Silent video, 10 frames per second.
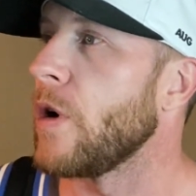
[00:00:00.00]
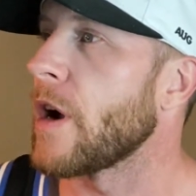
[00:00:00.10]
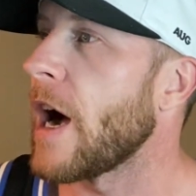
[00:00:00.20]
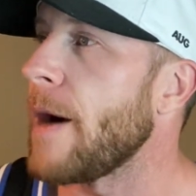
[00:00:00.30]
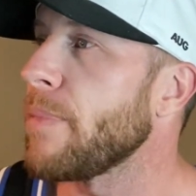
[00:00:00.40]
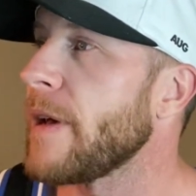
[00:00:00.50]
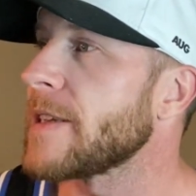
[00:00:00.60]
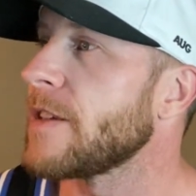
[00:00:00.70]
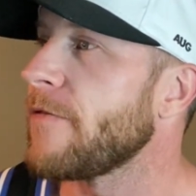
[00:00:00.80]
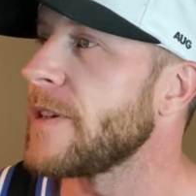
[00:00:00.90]
A
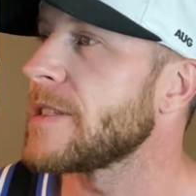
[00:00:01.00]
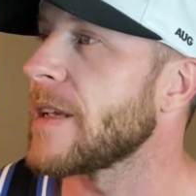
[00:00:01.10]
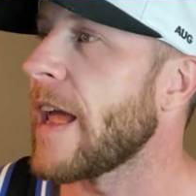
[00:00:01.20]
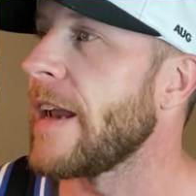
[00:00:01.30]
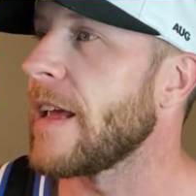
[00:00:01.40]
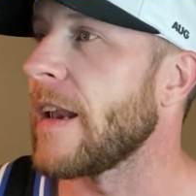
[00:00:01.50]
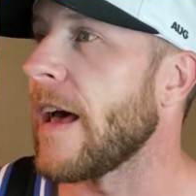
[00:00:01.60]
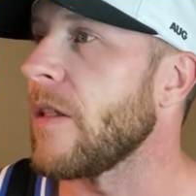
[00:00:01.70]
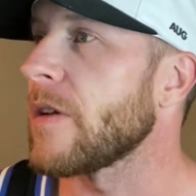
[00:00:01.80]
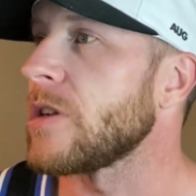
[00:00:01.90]
complex, sophisticated, and
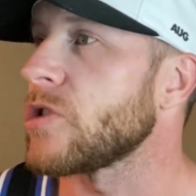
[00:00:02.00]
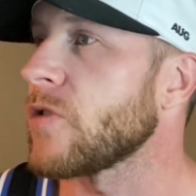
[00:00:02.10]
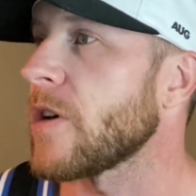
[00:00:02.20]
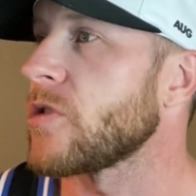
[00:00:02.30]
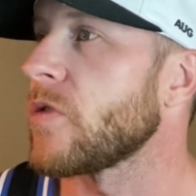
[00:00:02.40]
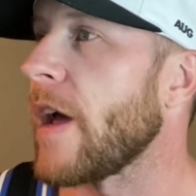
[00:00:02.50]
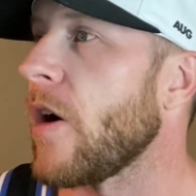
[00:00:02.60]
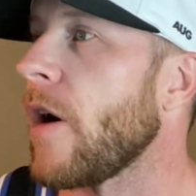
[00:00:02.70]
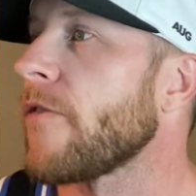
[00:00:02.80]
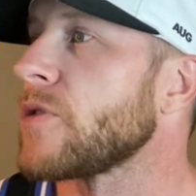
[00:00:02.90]
elegant structure that
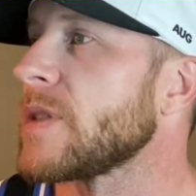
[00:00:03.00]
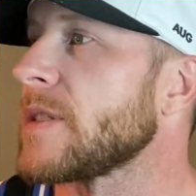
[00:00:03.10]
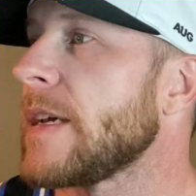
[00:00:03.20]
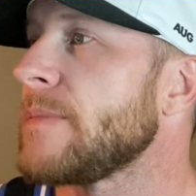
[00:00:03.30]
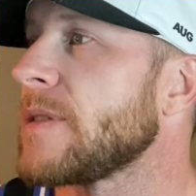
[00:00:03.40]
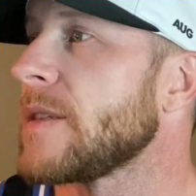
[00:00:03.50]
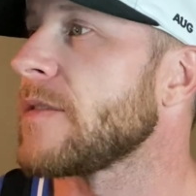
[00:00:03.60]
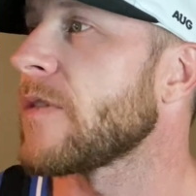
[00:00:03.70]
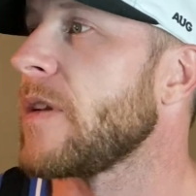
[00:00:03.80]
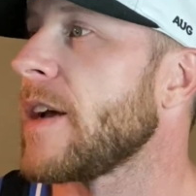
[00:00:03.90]
offers the same sense
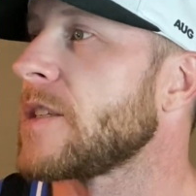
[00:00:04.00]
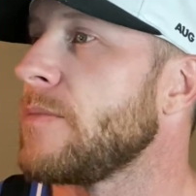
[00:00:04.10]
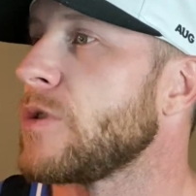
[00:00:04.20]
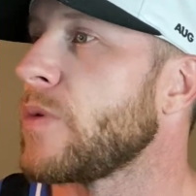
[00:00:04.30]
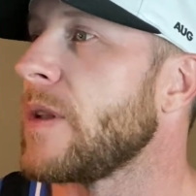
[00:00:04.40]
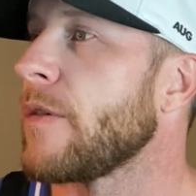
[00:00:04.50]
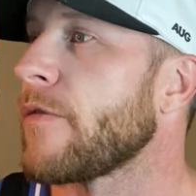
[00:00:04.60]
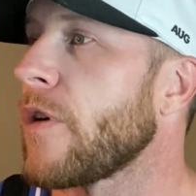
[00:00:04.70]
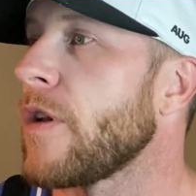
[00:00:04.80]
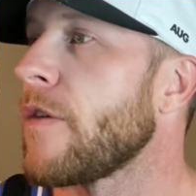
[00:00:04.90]
of connection between the
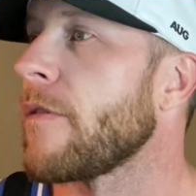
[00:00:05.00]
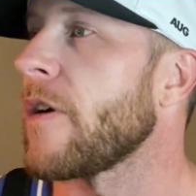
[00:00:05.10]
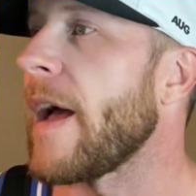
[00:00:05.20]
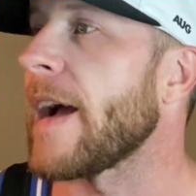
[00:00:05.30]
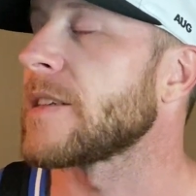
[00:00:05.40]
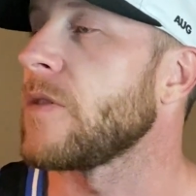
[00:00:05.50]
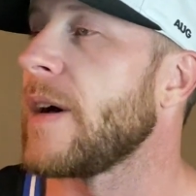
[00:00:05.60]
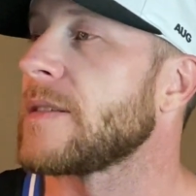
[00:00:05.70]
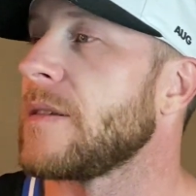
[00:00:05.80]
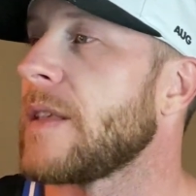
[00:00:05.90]
front and rear axle
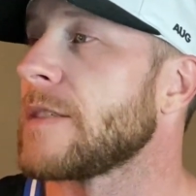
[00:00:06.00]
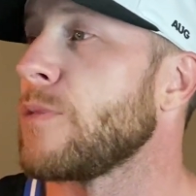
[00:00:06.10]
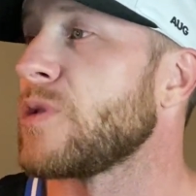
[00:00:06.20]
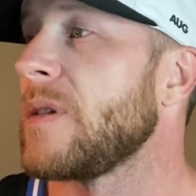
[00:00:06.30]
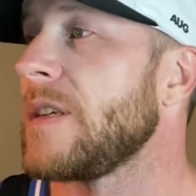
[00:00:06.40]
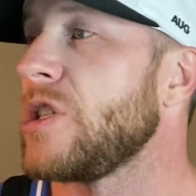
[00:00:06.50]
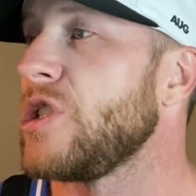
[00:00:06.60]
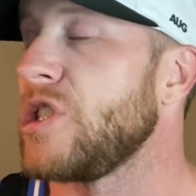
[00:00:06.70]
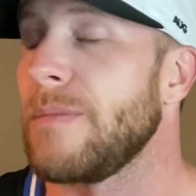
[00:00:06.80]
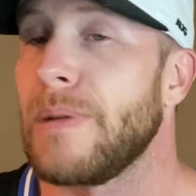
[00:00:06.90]
as the Desmosedici
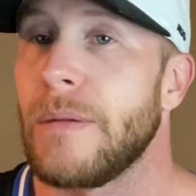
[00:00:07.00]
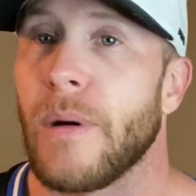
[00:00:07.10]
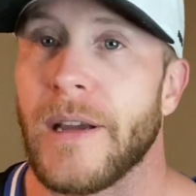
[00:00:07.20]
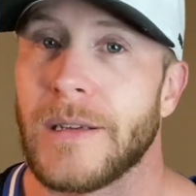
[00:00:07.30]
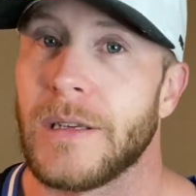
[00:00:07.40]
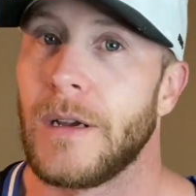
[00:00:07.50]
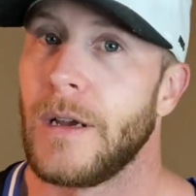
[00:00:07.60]
GP bikes.